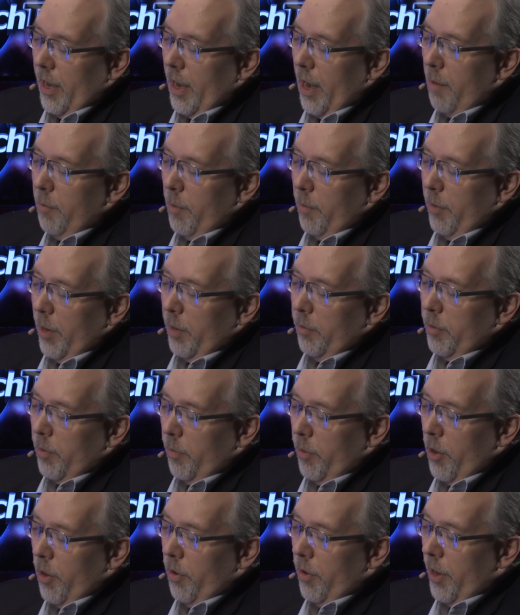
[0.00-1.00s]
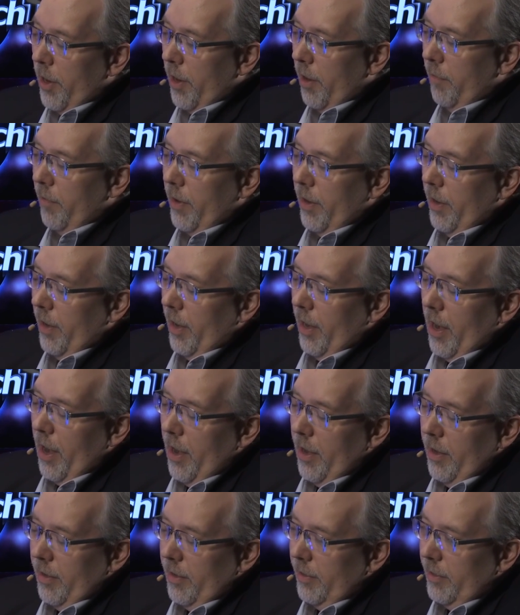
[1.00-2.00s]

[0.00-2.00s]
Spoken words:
and I'm a big proponent of, and again,